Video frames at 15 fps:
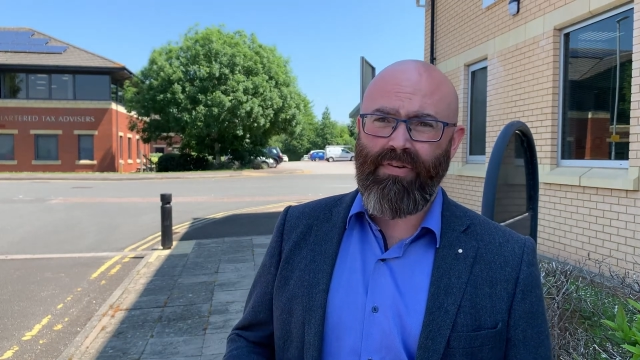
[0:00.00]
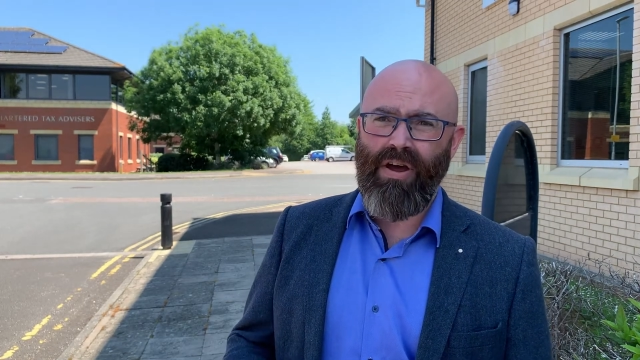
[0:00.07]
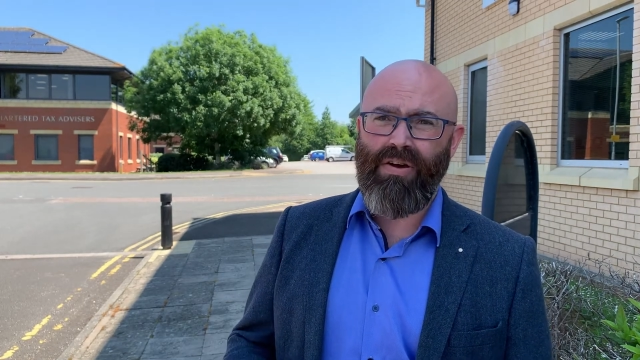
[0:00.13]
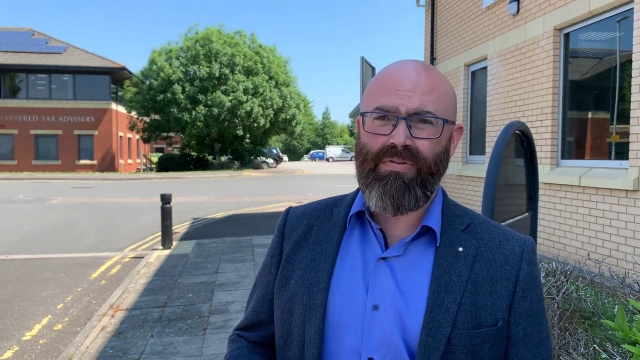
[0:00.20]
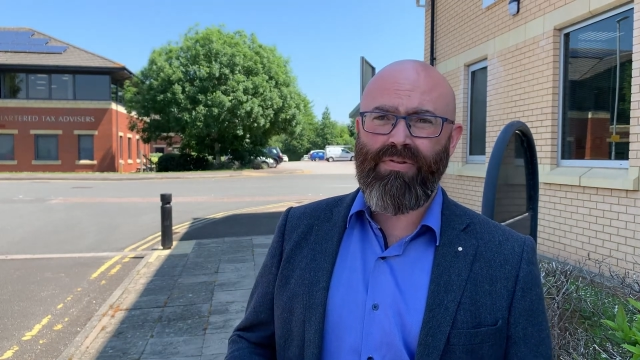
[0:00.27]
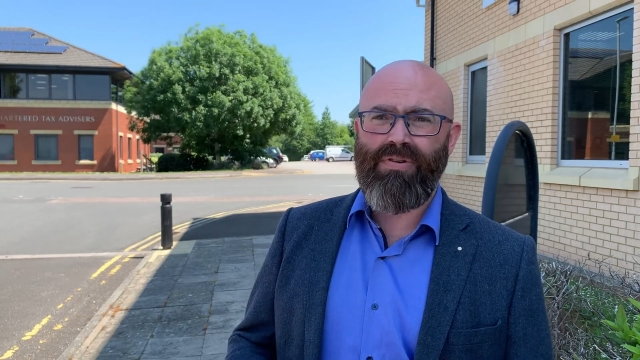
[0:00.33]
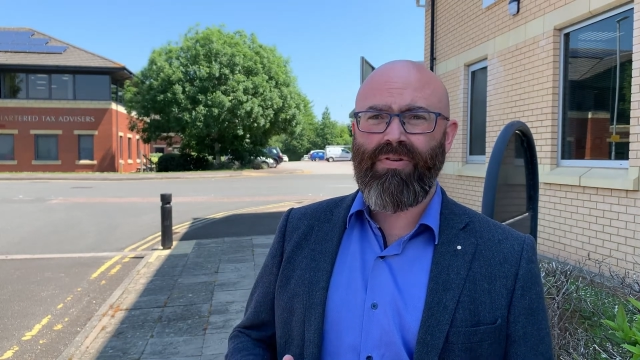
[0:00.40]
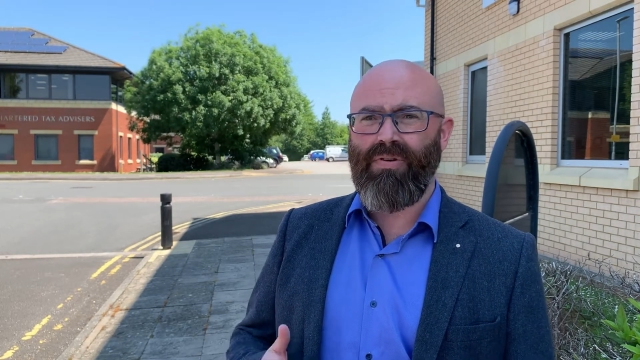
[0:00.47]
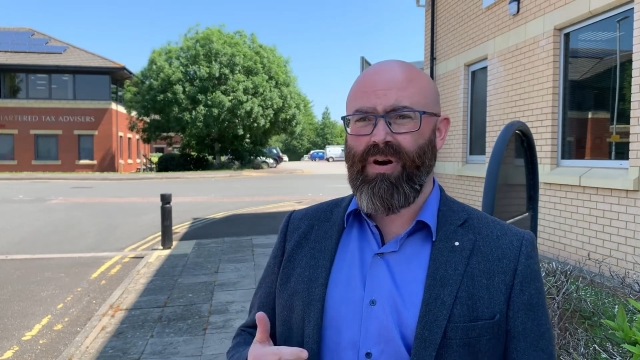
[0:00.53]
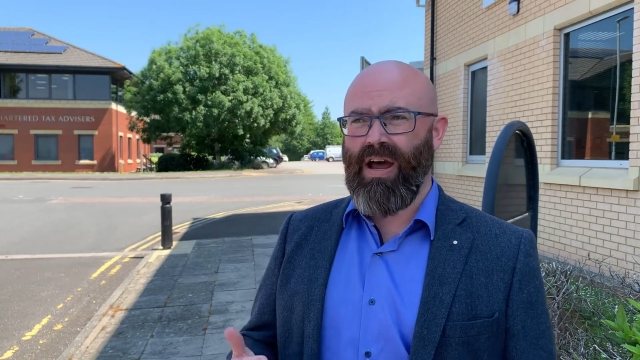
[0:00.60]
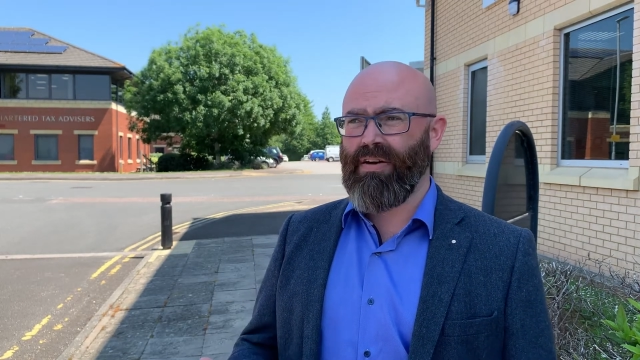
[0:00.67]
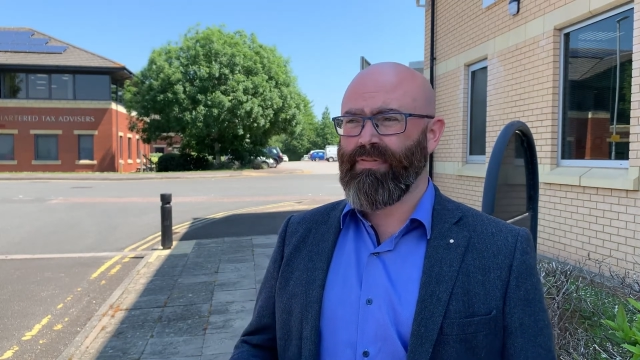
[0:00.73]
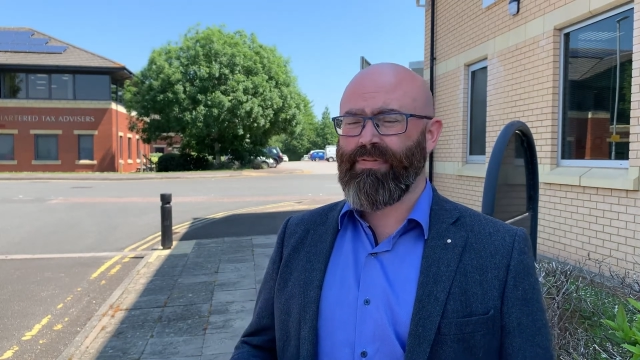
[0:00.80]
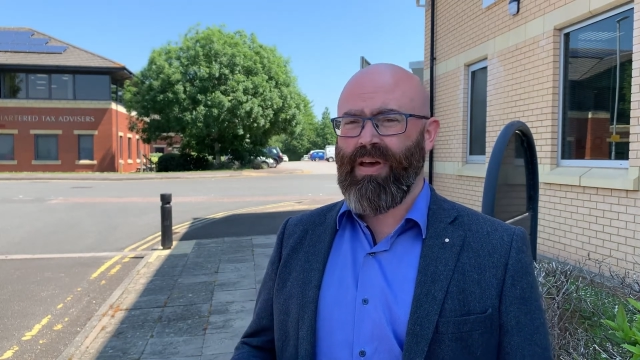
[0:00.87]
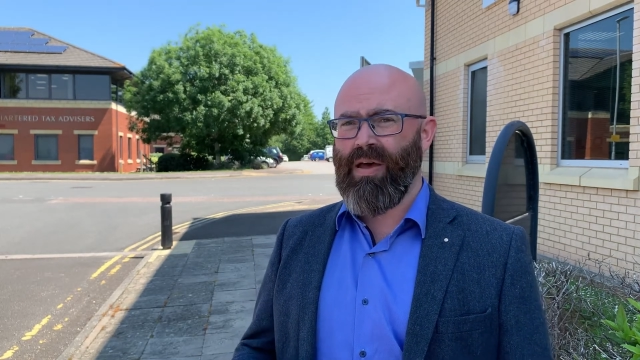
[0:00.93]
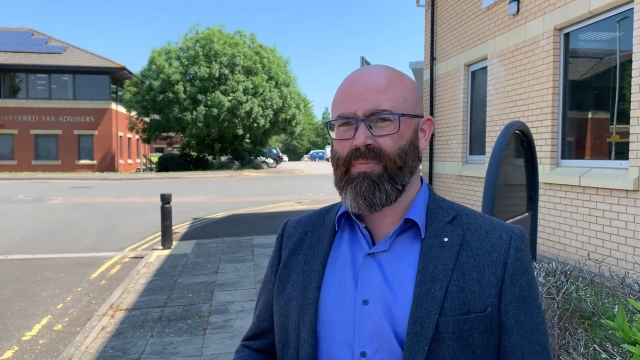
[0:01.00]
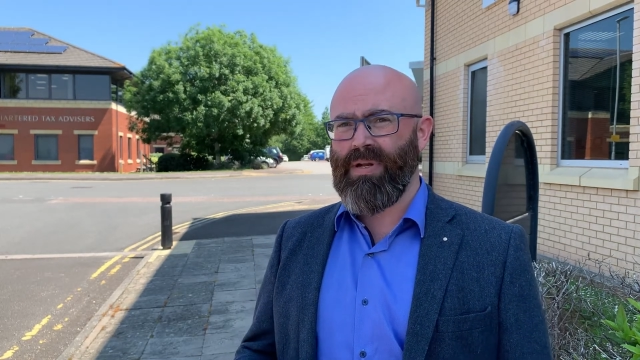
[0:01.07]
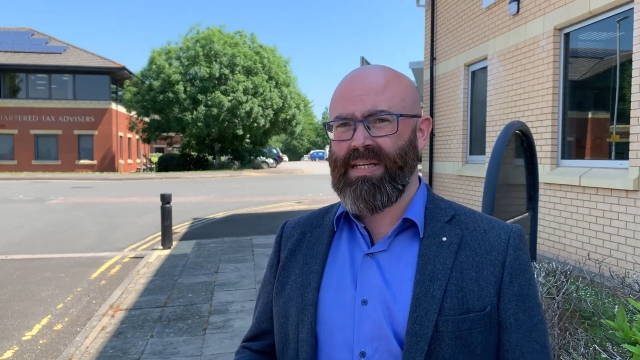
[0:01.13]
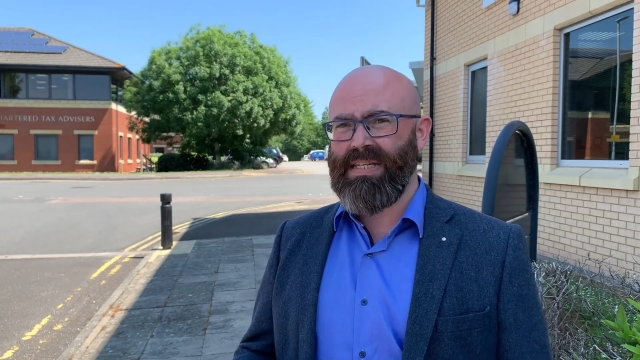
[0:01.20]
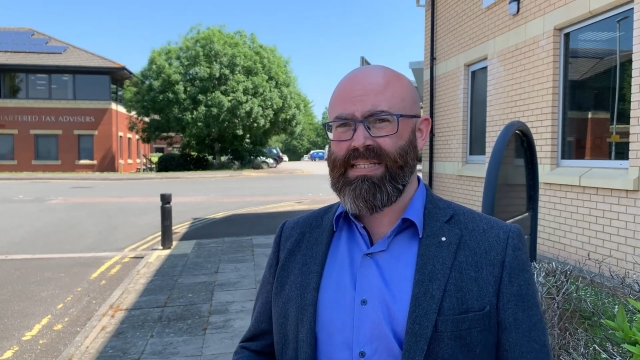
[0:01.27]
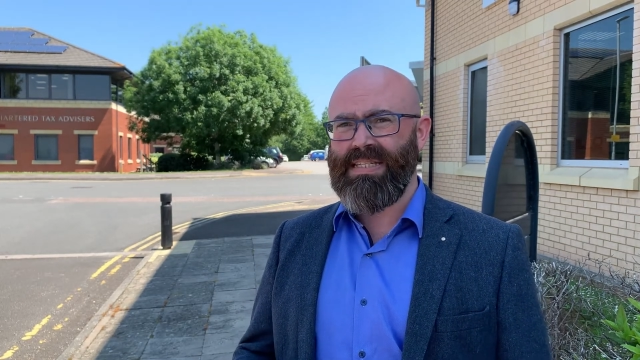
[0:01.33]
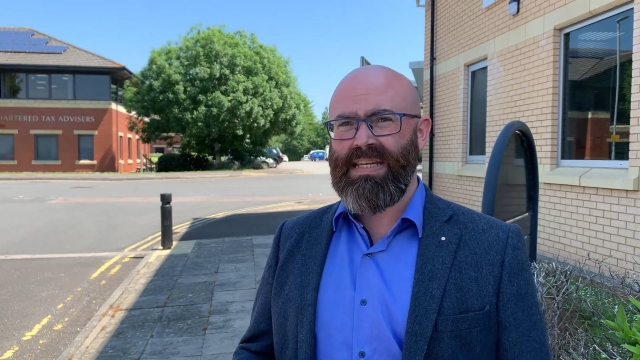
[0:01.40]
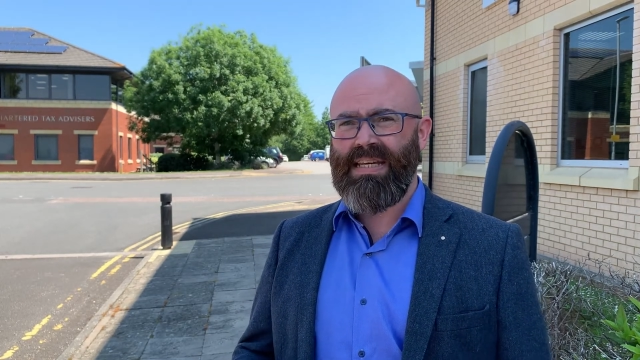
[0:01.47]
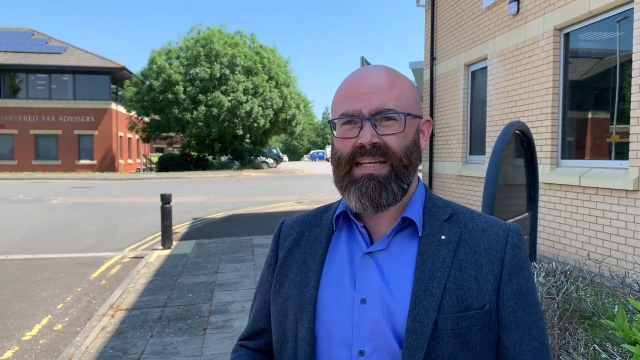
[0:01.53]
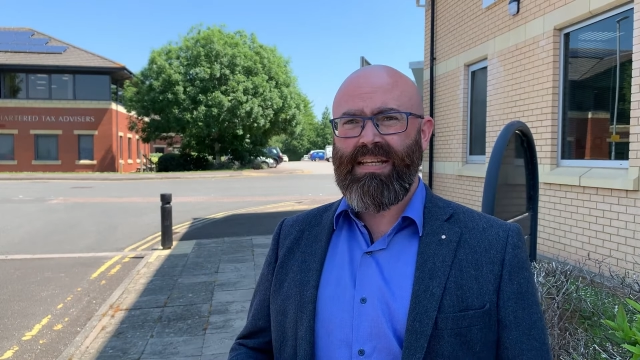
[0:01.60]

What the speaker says: own or have families